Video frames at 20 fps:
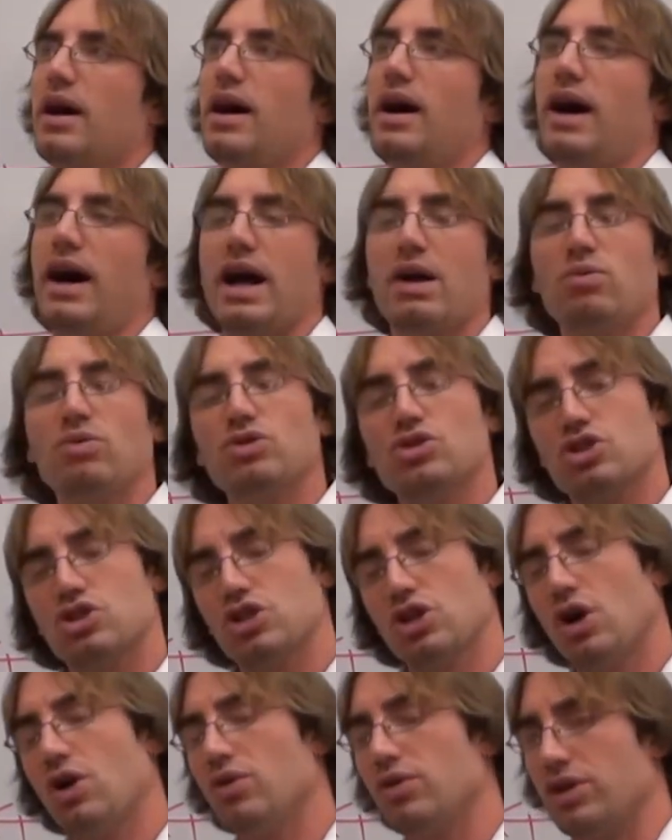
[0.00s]
I will
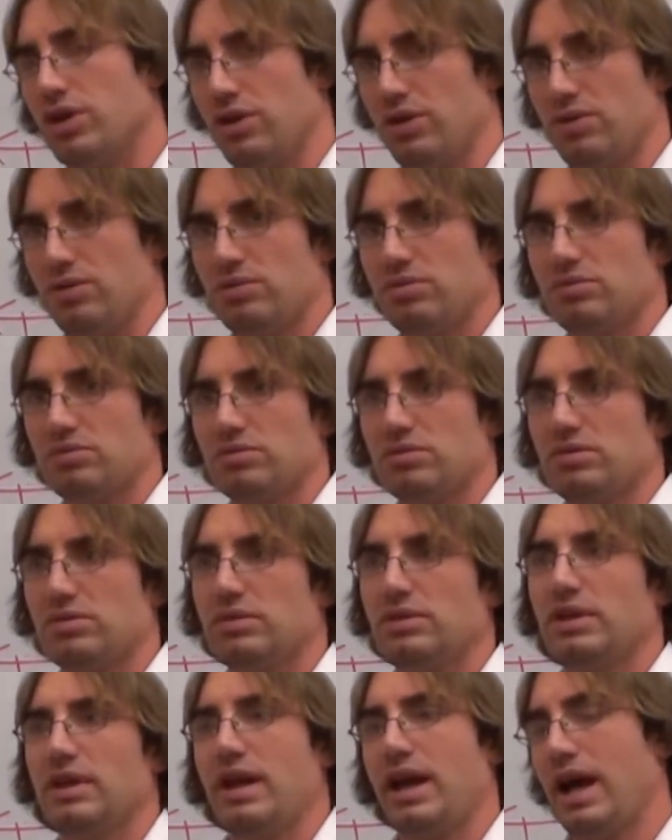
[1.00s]
show you
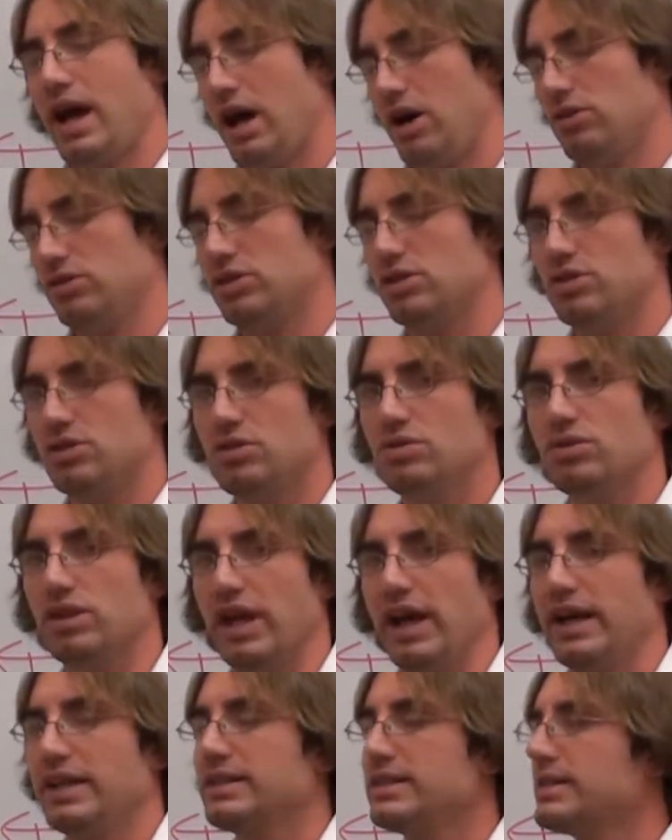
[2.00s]
how to do
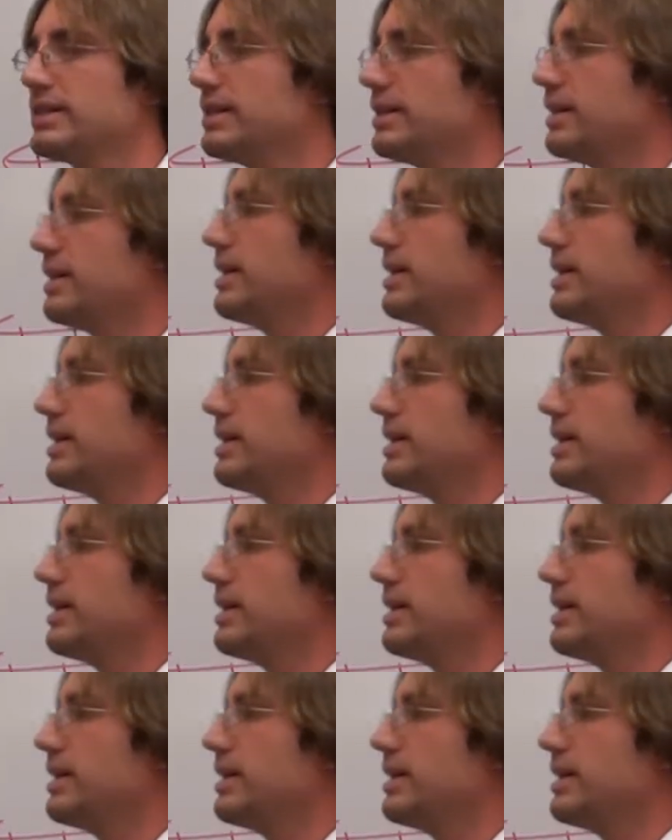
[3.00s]
that.